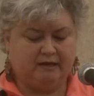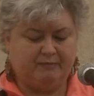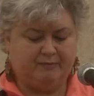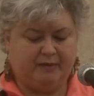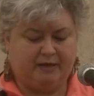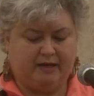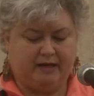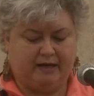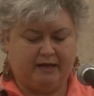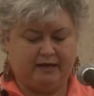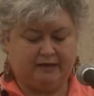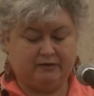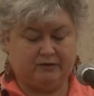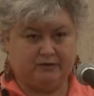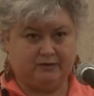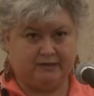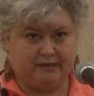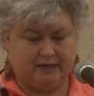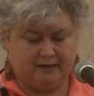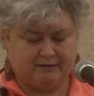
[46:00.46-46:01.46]
up
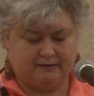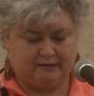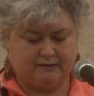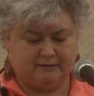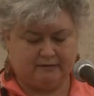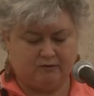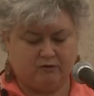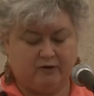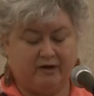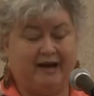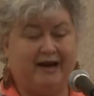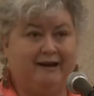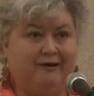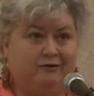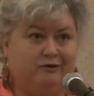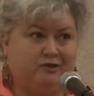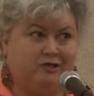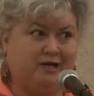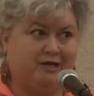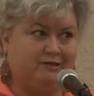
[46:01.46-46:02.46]
exercises, or
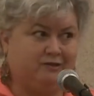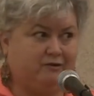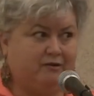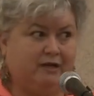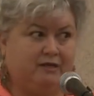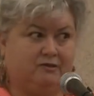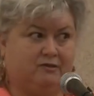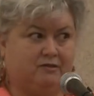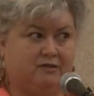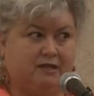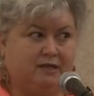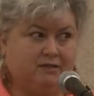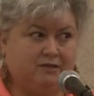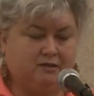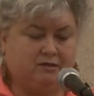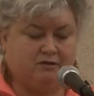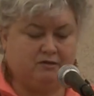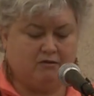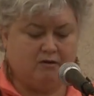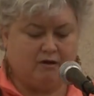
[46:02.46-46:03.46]
energizer
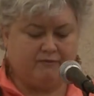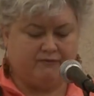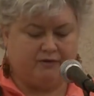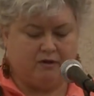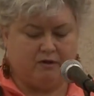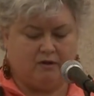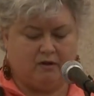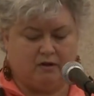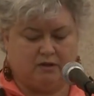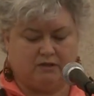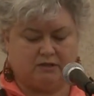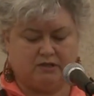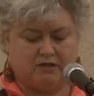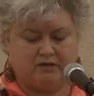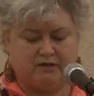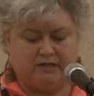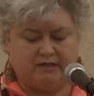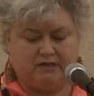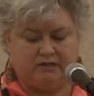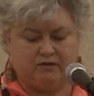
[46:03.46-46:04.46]
exercises, they're often called. So
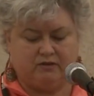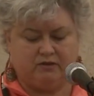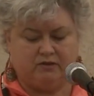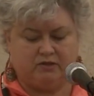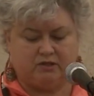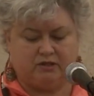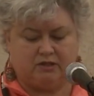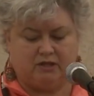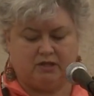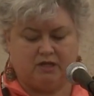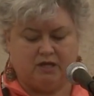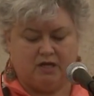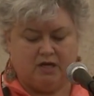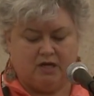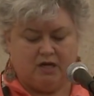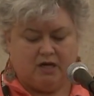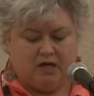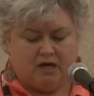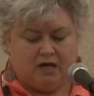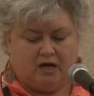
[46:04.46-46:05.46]
these are usually
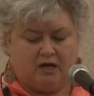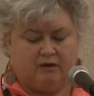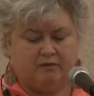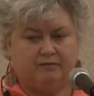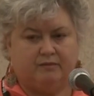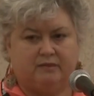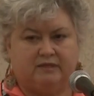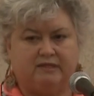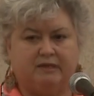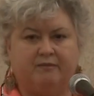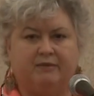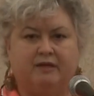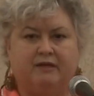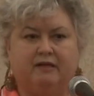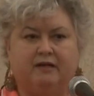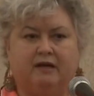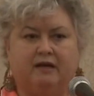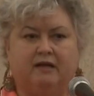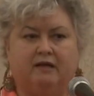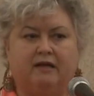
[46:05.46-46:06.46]
something
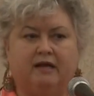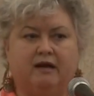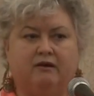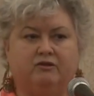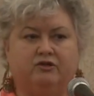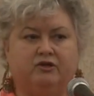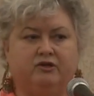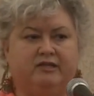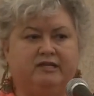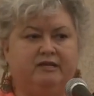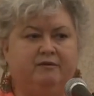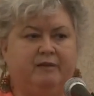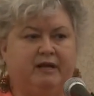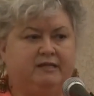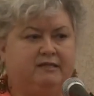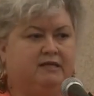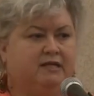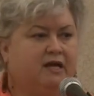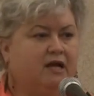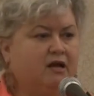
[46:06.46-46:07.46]
that allows your
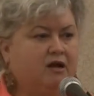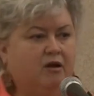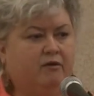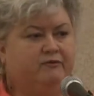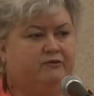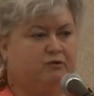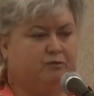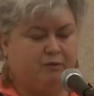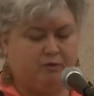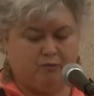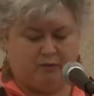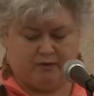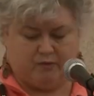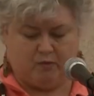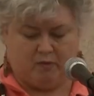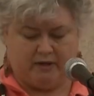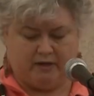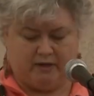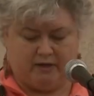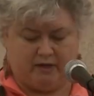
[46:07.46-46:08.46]
teammates to get comfortable with
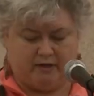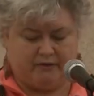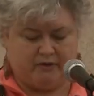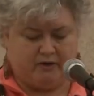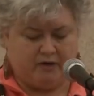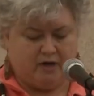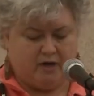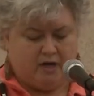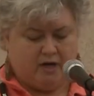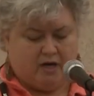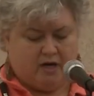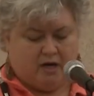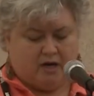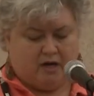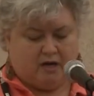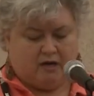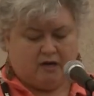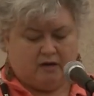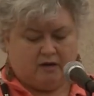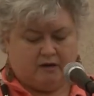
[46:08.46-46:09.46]
one another.
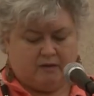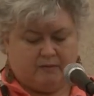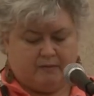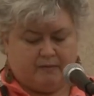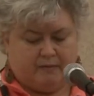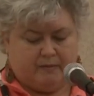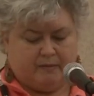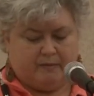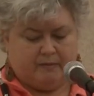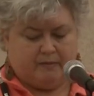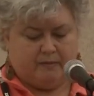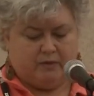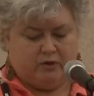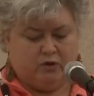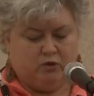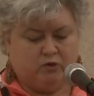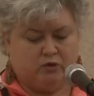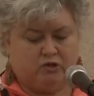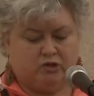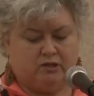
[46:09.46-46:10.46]

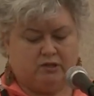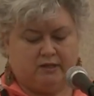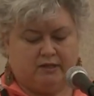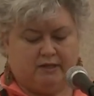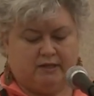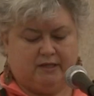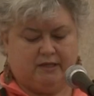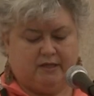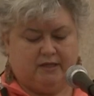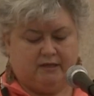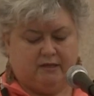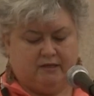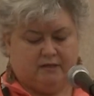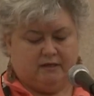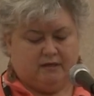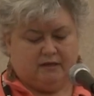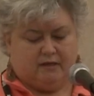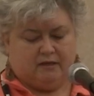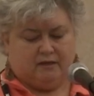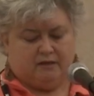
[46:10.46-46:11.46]
Usually
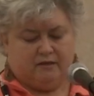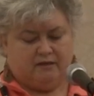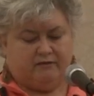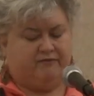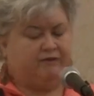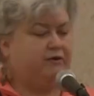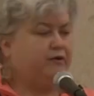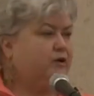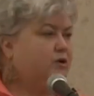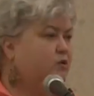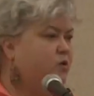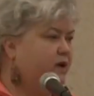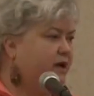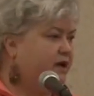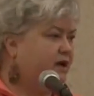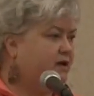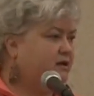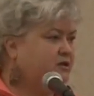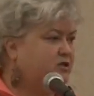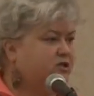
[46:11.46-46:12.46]
they're very
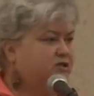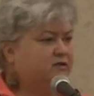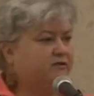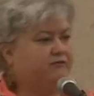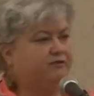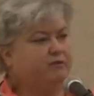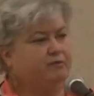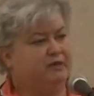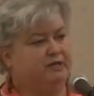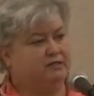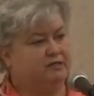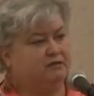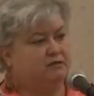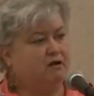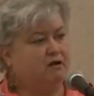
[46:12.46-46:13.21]
quick, just a few minutes